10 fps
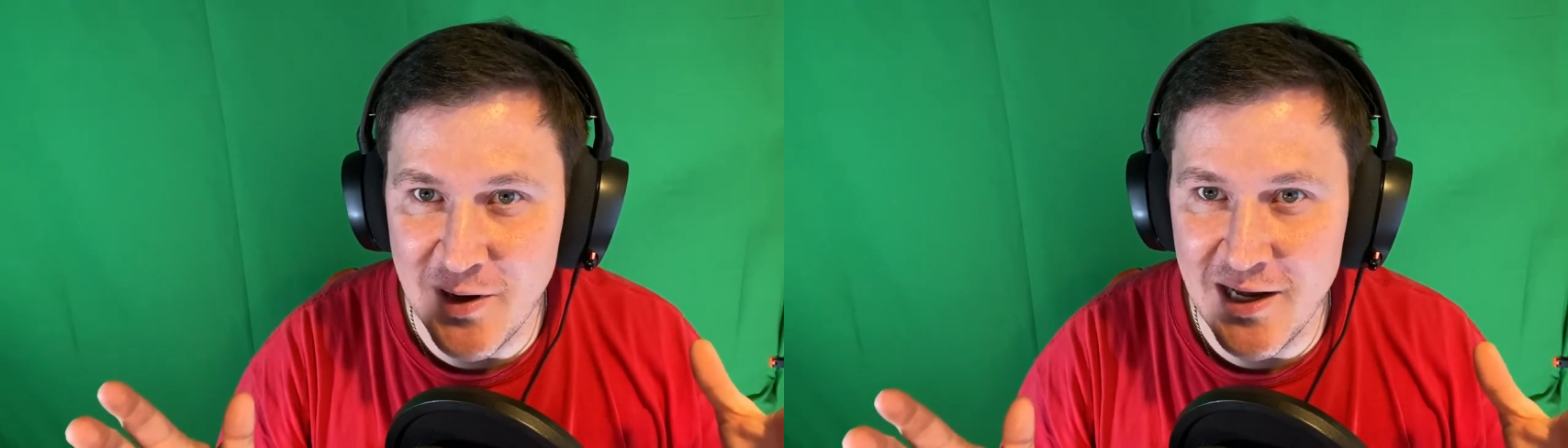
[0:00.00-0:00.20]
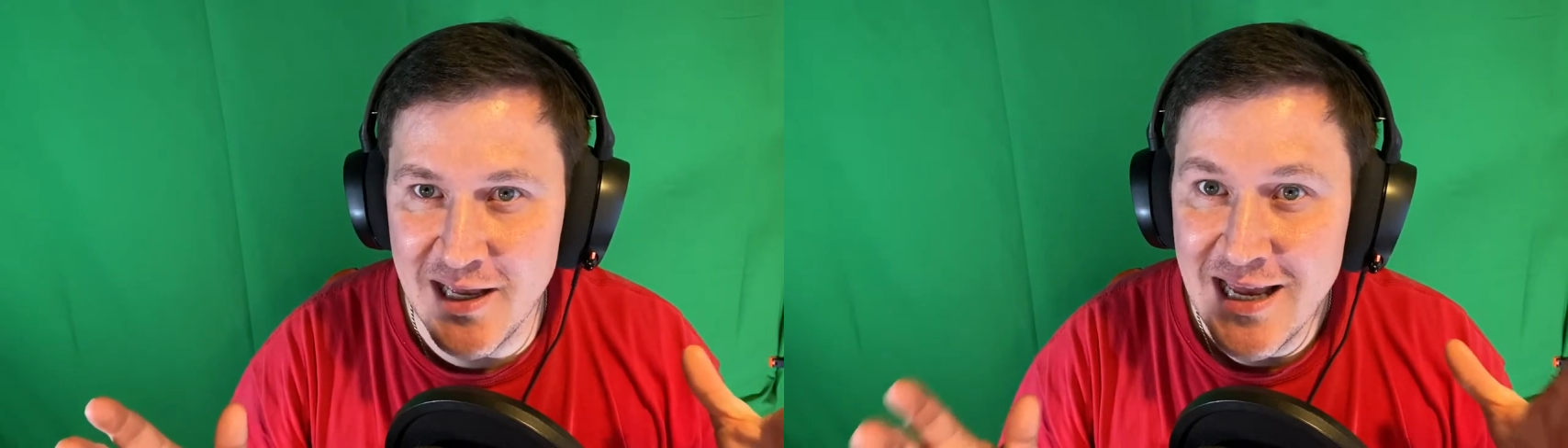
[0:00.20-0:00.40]

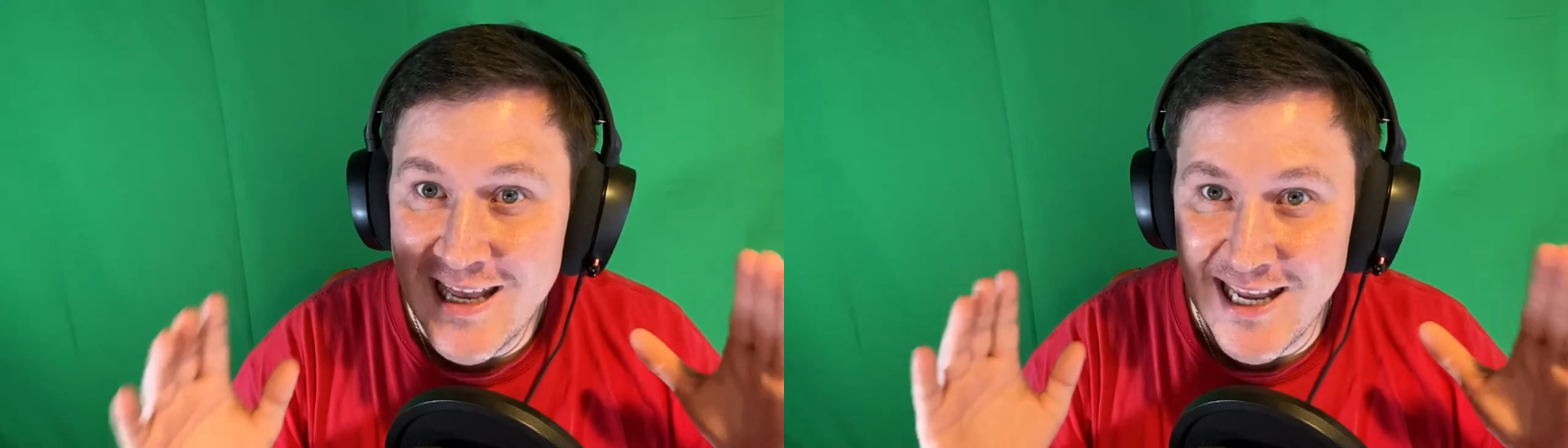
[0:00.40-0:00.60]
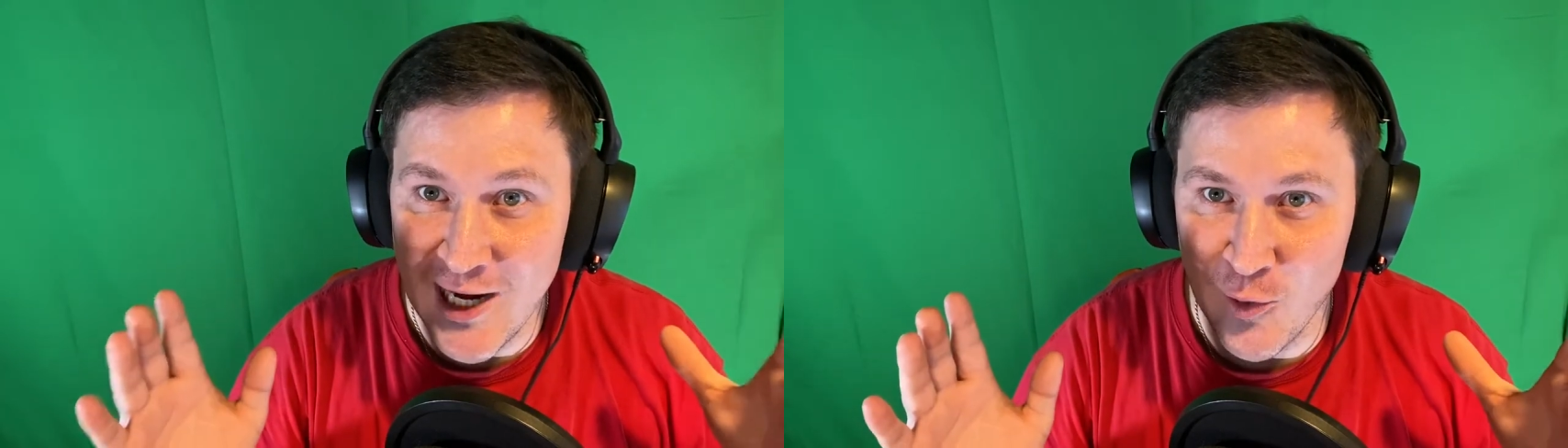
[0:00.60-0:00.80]
but
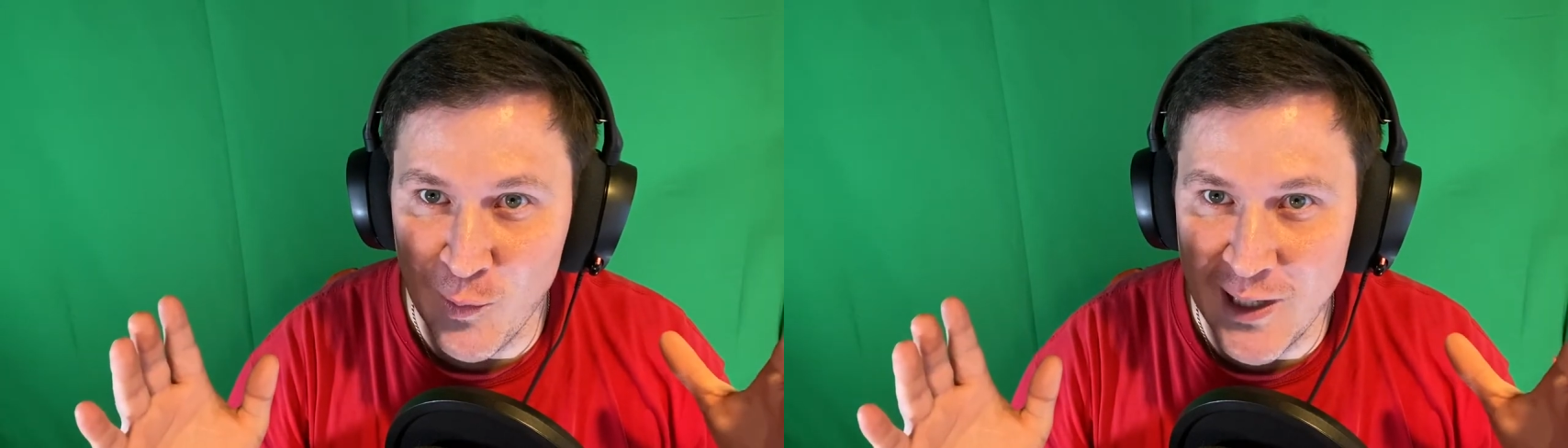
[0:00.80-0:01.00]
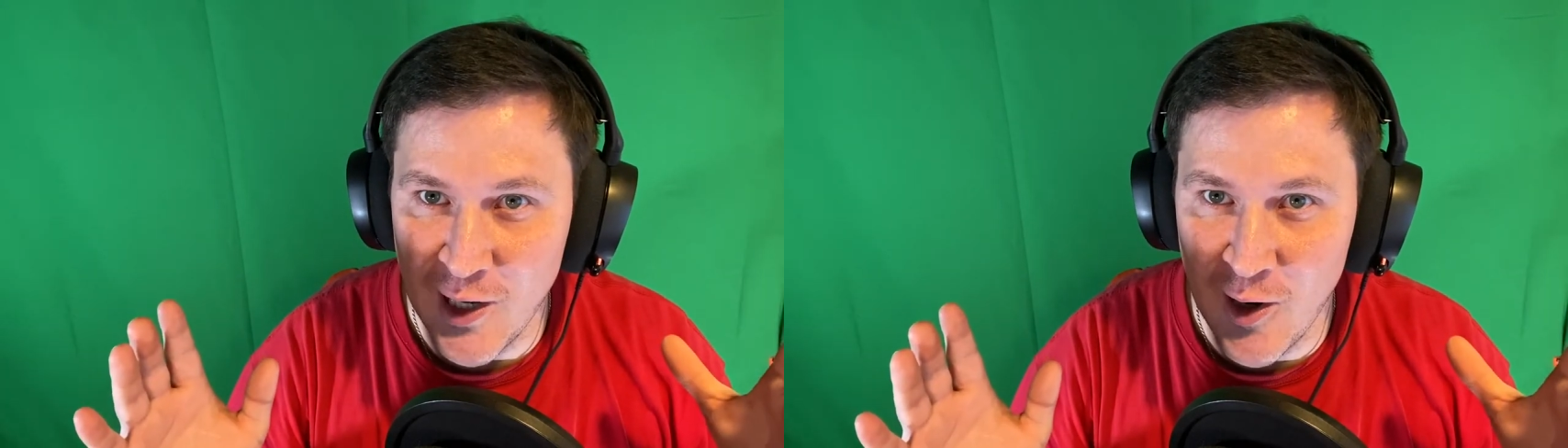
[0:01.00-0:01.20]
here
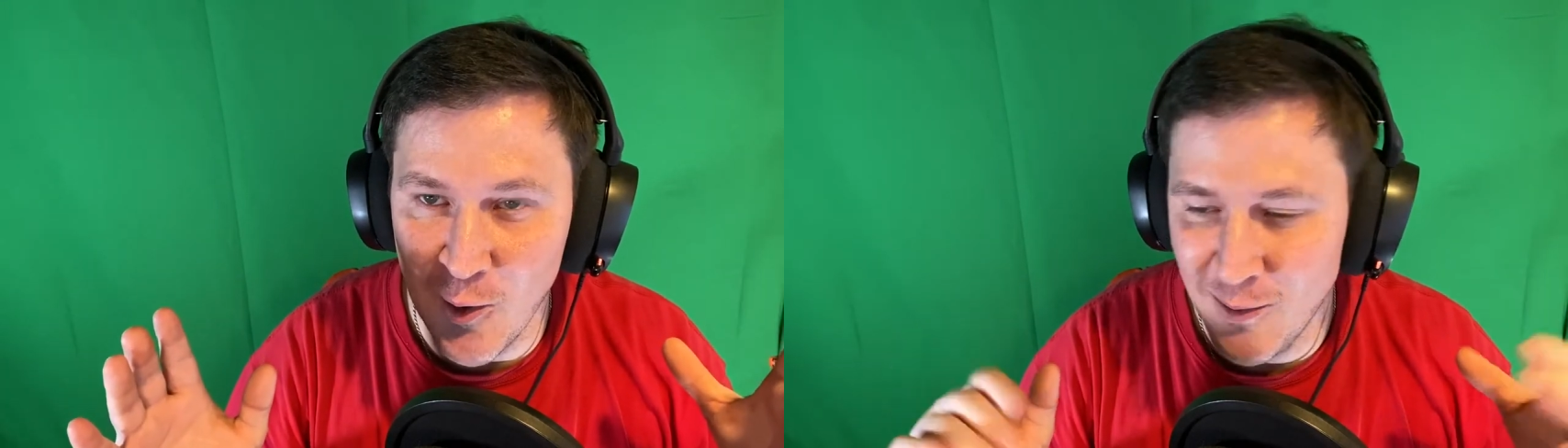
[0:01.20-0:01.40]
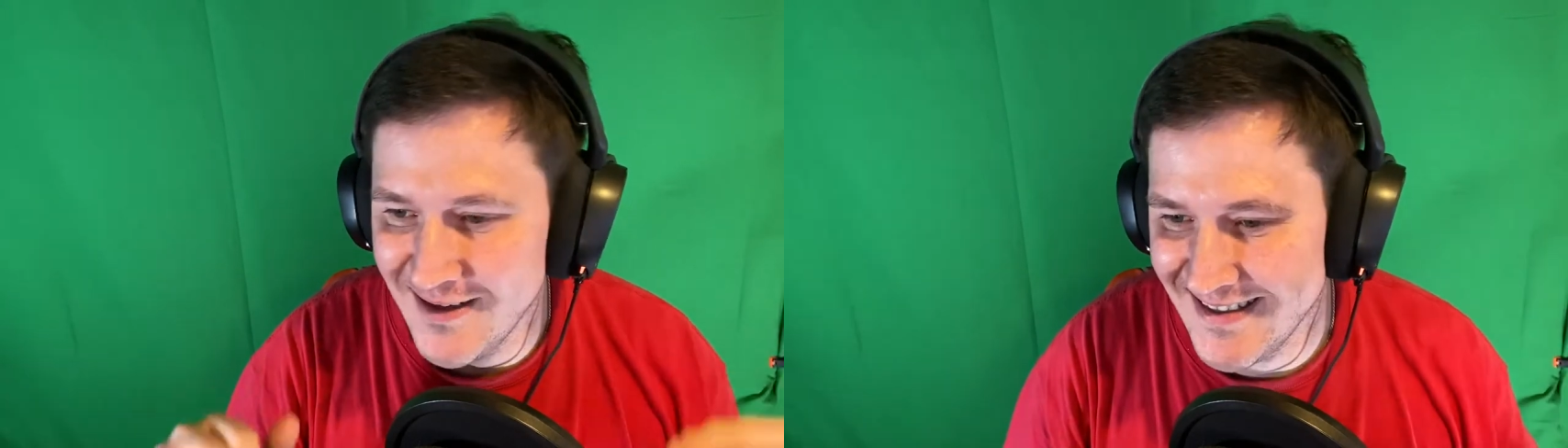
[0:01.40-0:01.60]
we
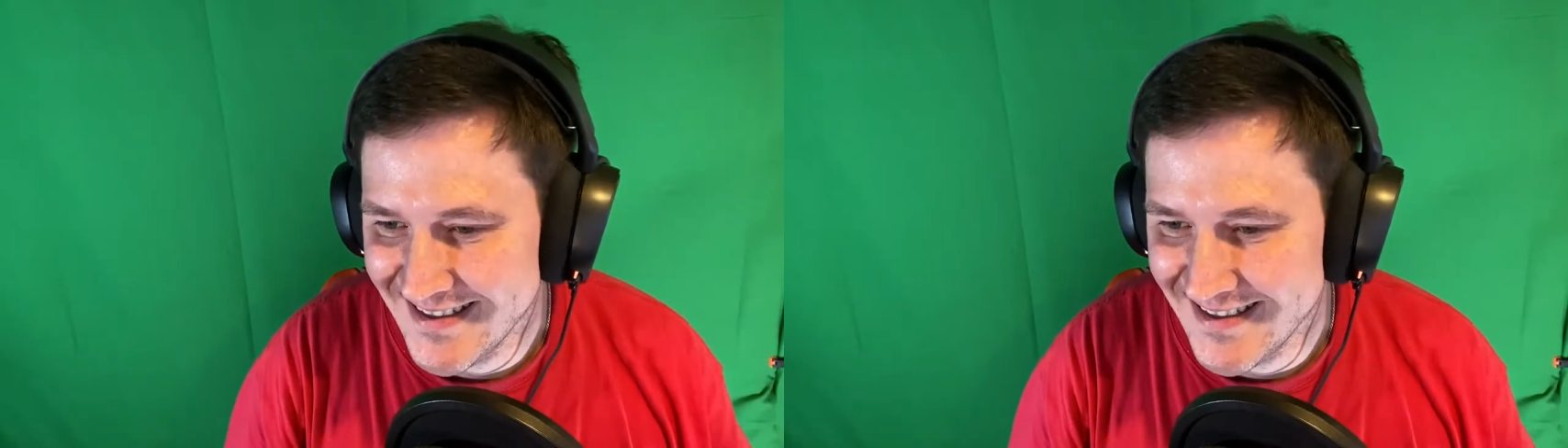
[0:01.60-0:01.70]
go.